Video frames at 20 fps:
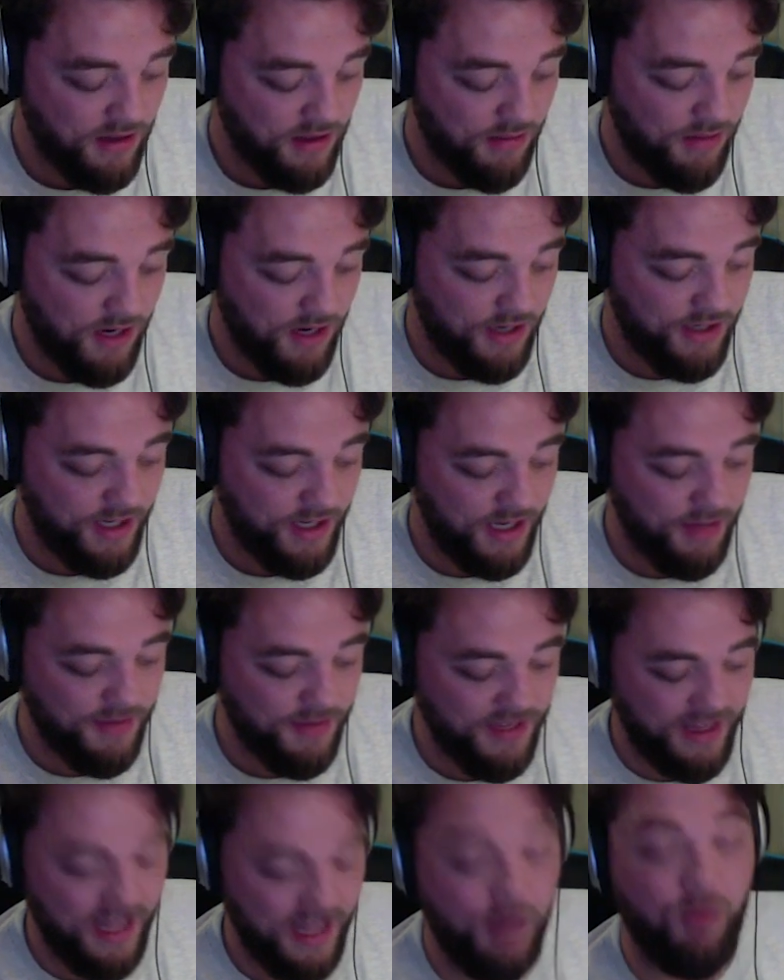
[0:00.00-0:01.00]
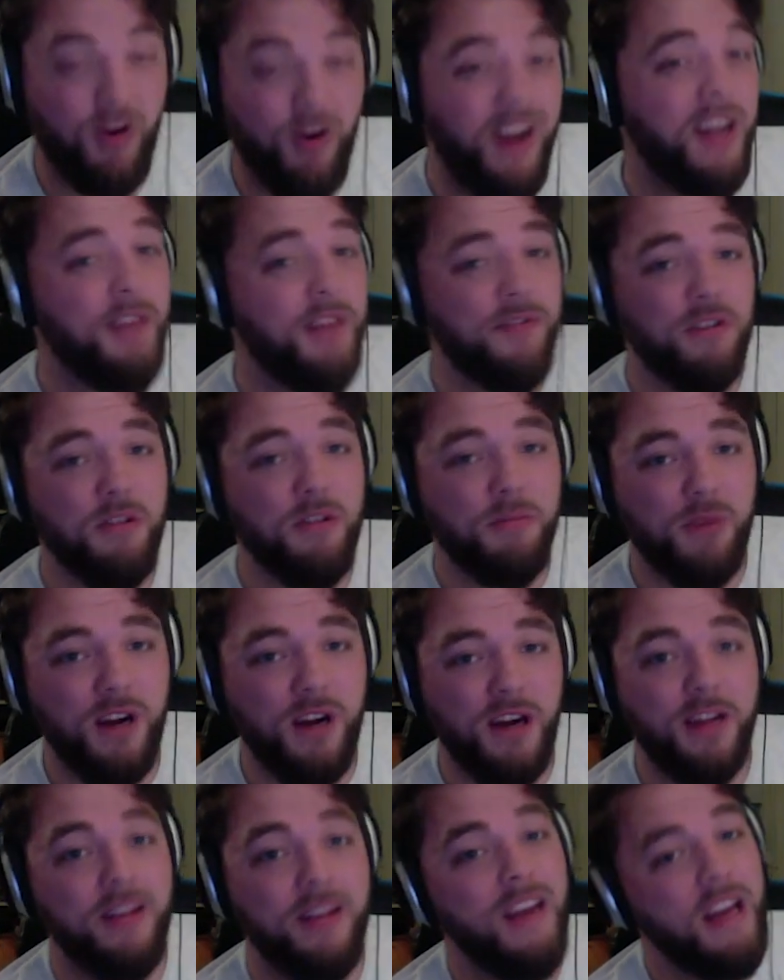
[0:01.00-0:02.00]
LeBron James, and then right after
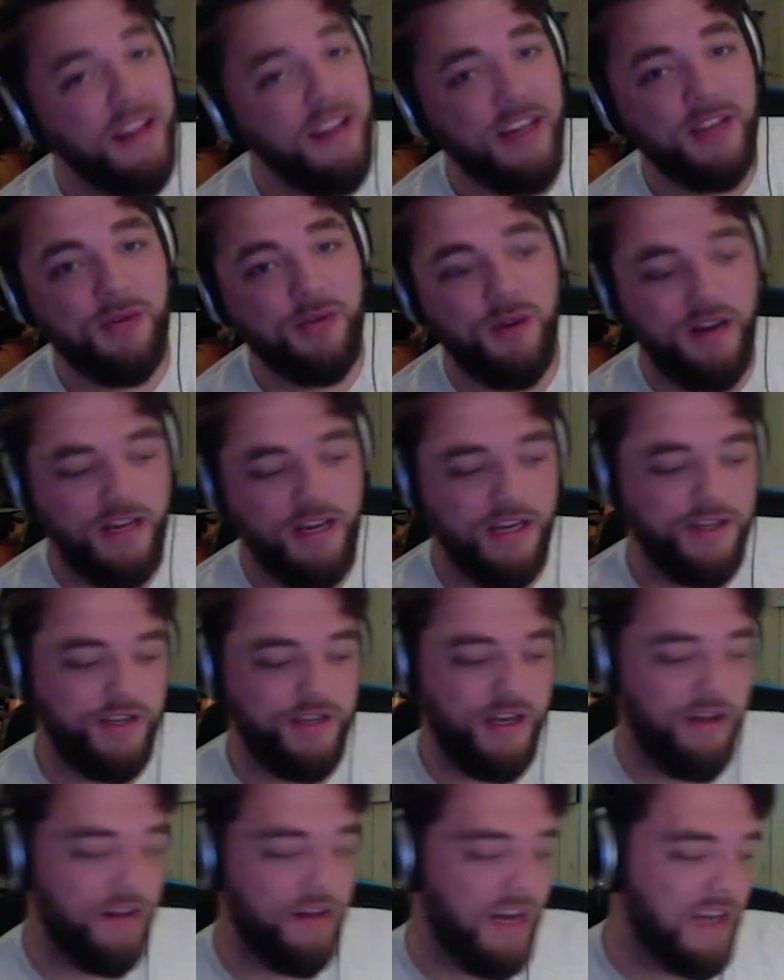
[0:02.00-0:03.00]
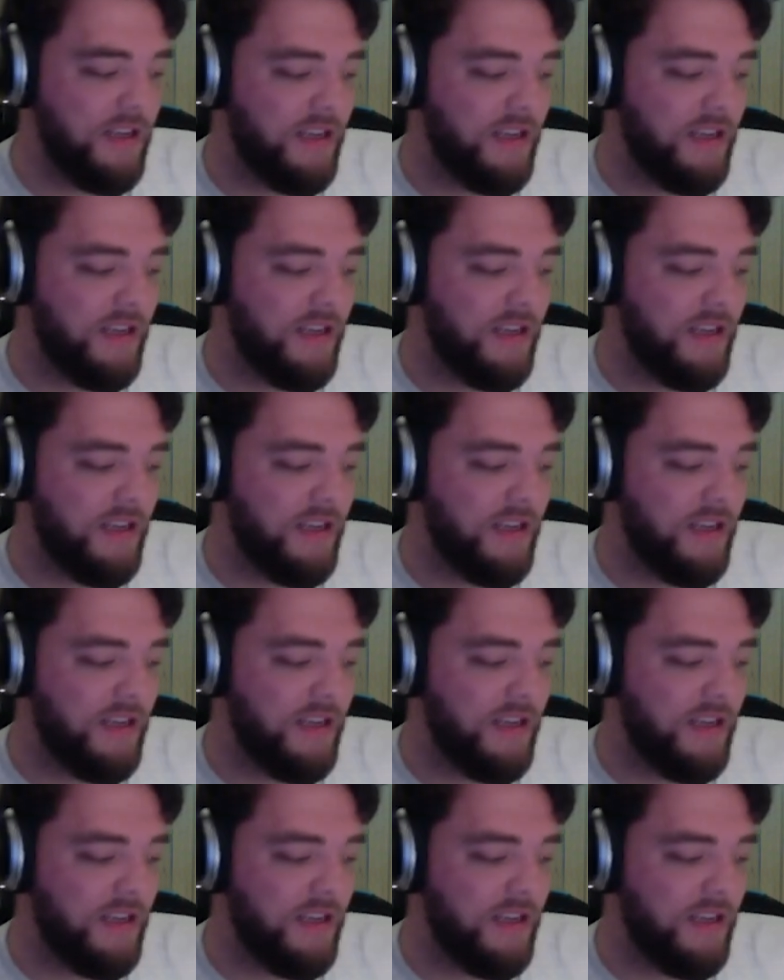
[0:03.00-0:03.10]
LeBron, that's where I got Jaylen.